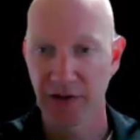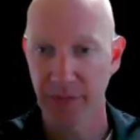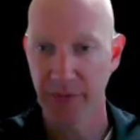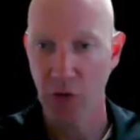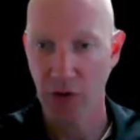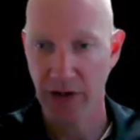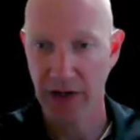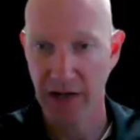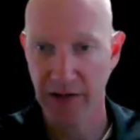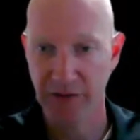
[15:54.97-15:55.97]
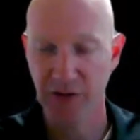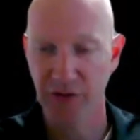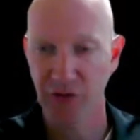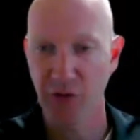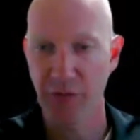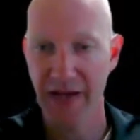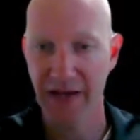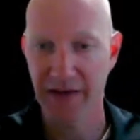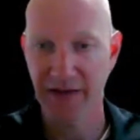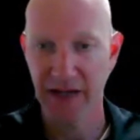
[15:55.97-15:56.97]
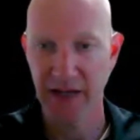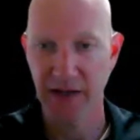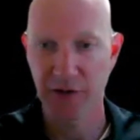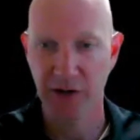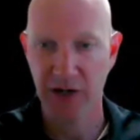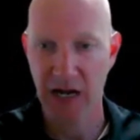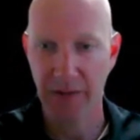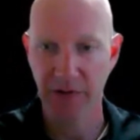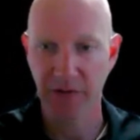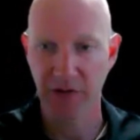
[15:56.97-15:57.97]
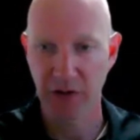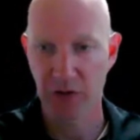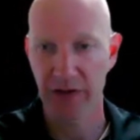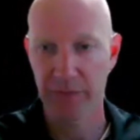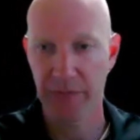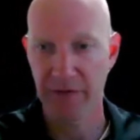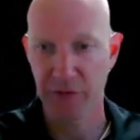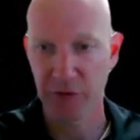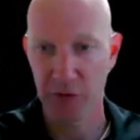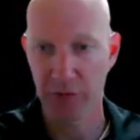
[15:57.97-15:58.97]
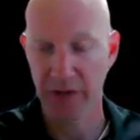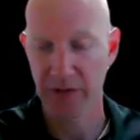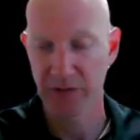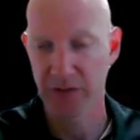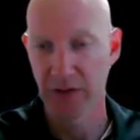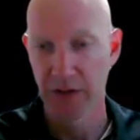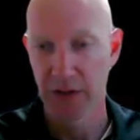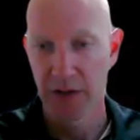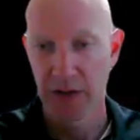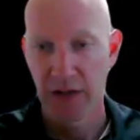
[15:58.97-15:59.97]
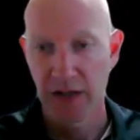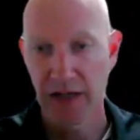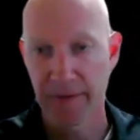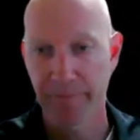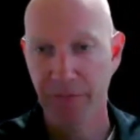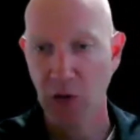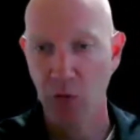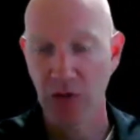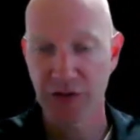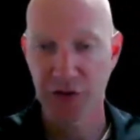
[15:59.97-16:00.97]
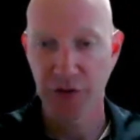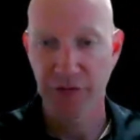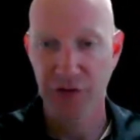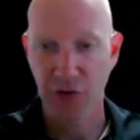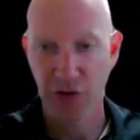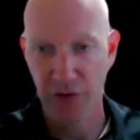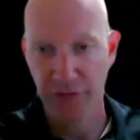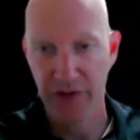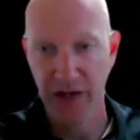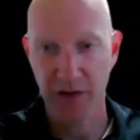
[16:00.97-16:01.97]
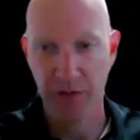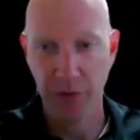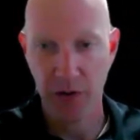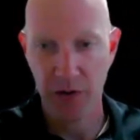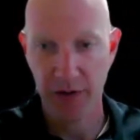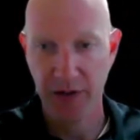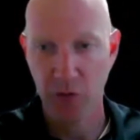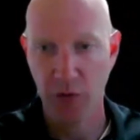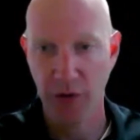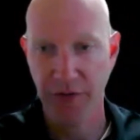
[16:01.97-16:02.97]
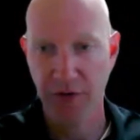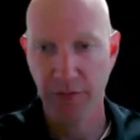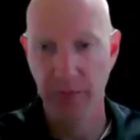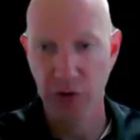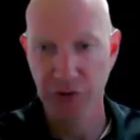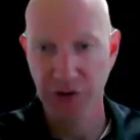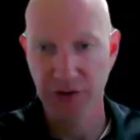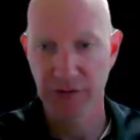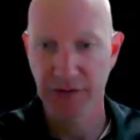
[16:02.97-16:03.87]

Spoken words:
to be organized so you maintain your copies and don't have to pay for duplicates. Once you have served the other party with your motion,